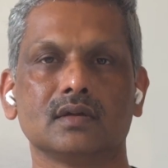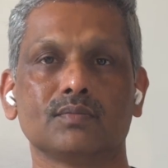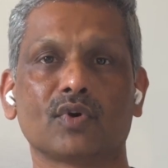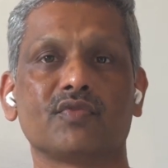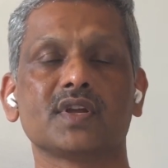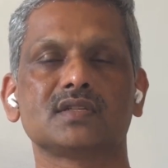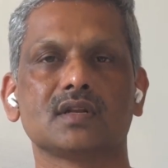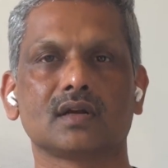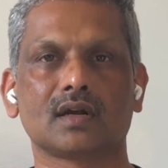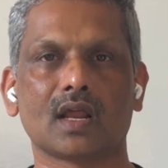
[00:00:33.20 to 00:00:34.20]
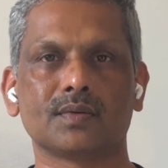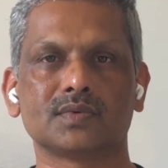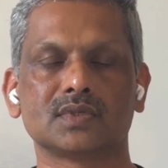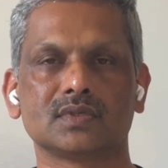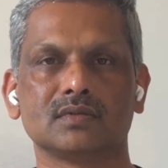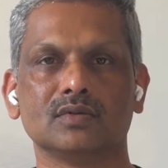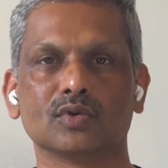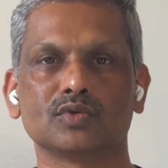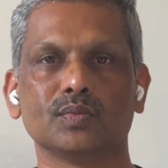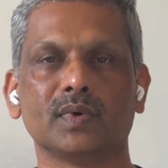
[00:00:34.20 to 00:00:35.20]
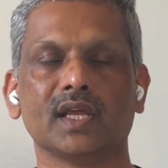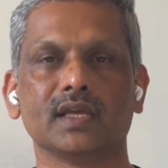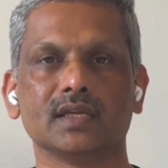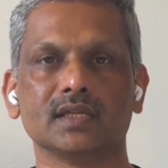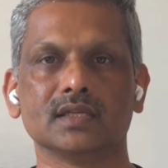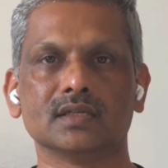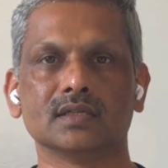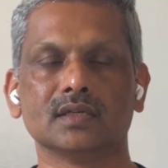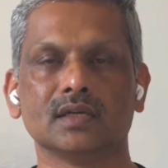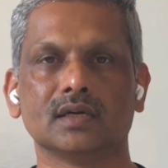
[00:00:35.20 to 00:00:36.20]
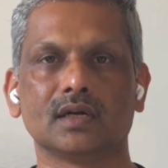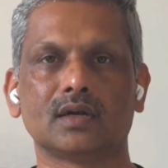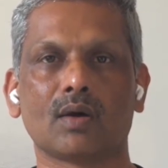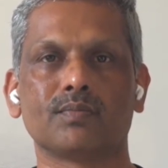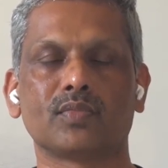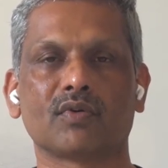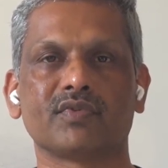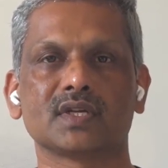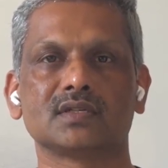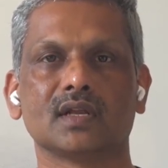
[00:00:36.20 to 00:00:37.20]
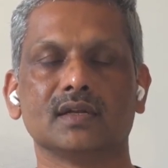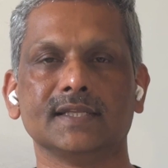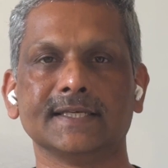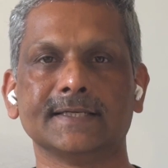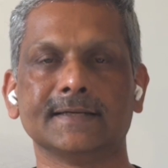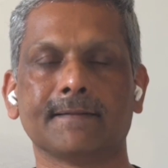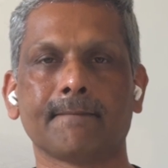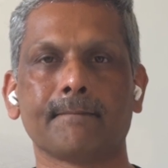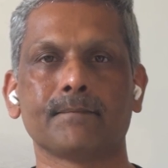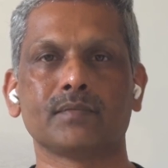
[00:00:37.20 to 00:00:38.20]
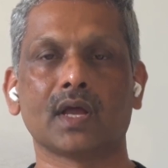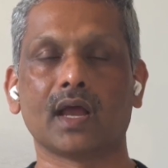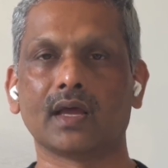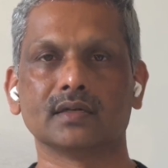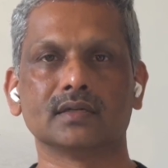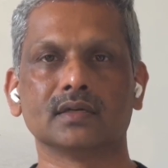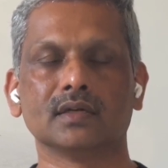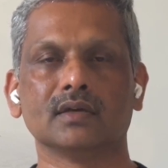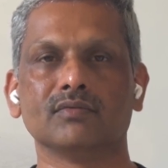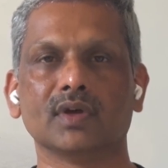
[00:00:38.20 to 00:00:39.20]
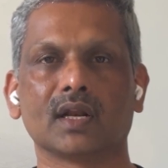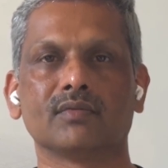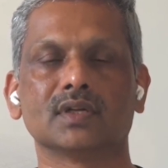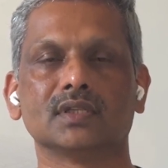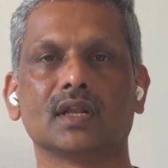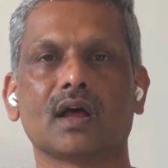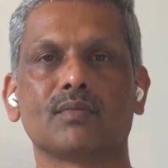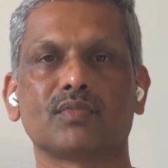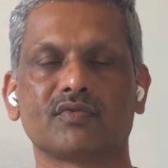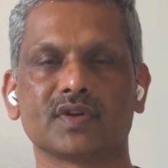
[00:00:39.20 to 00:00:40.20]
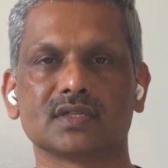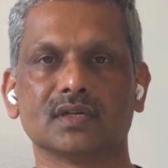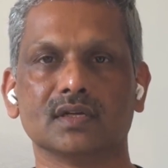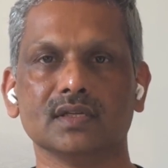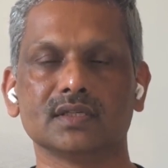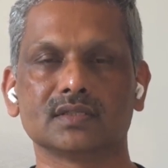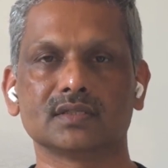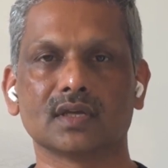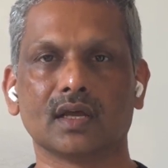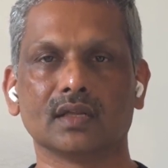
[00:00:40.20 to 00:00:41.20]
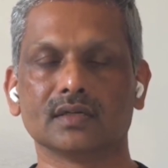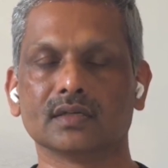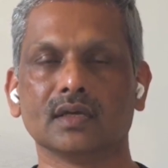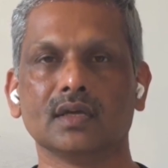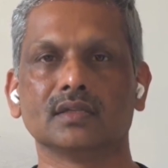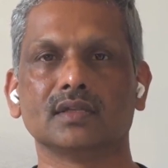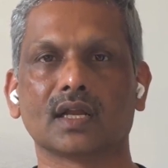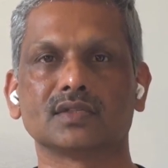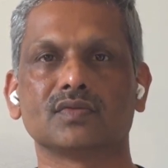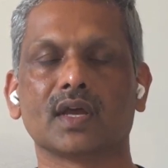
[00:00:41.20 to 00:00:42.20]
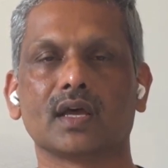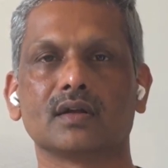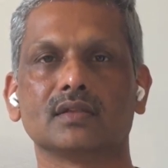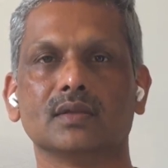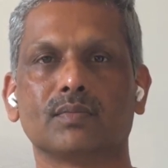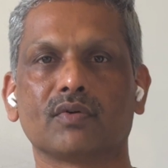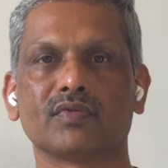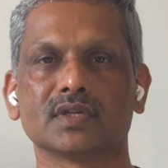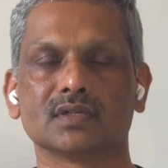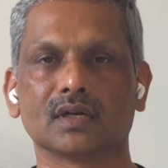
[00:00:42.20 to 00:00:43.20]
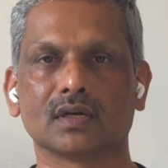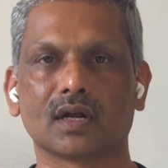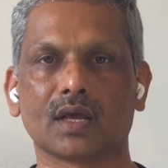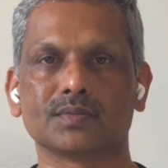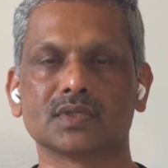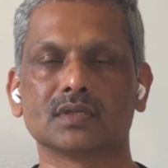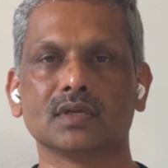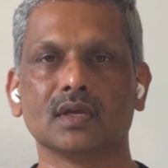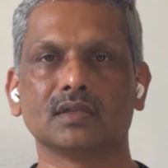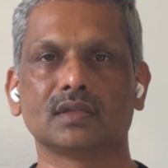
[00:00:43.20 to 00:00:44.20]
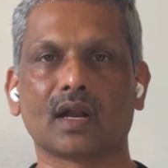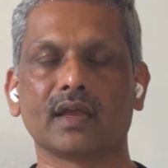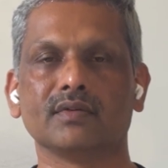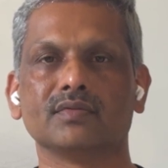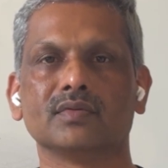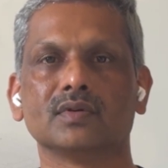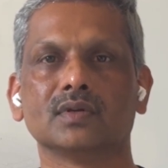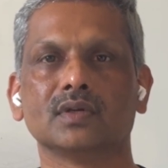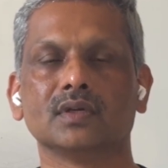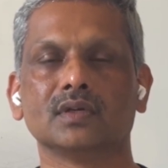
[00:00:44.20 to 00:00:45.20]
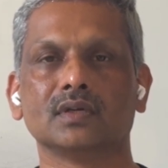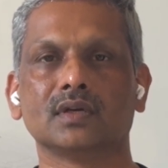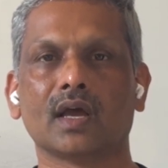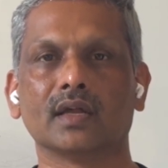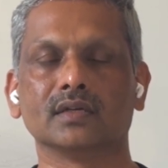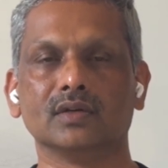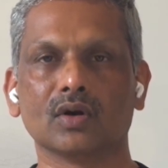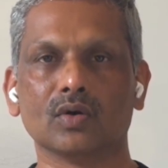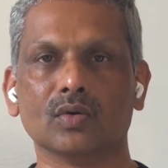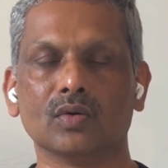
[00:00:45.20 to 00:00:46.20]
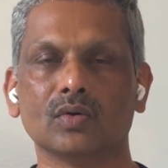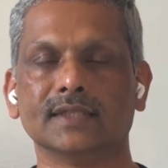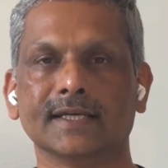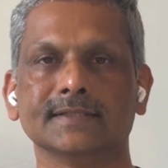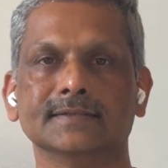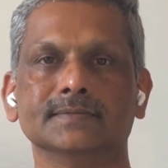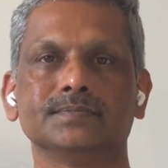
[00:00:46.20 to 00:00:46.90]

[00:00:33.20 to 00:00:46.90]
Professional clubs, those who play in a top professional league and wherever there are professional leagues, and that's where the professional clubs thrive and grow. Then